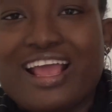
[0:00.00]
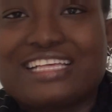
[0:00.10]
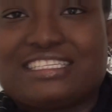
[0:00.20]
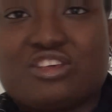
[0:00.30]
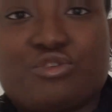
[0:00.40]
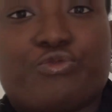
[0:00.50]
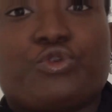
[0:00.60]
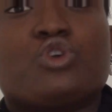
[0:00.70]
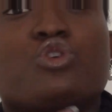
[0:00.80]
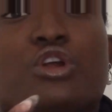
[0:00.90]
as
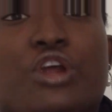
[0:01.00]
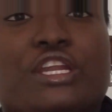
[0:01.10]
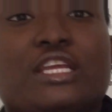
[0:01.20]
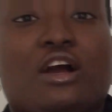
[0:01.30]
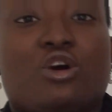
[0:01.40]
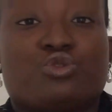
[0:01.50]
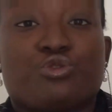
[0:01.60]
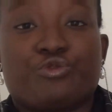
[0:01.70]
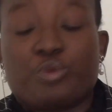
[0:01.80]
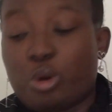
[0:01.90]
if you are running out
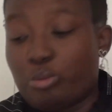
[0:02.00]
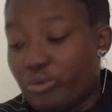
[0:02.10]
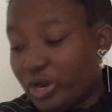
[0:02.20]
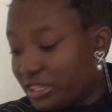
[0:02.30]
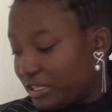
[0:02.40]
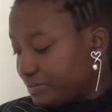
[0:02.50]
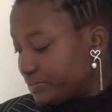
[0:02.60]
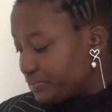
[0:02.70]
of breath.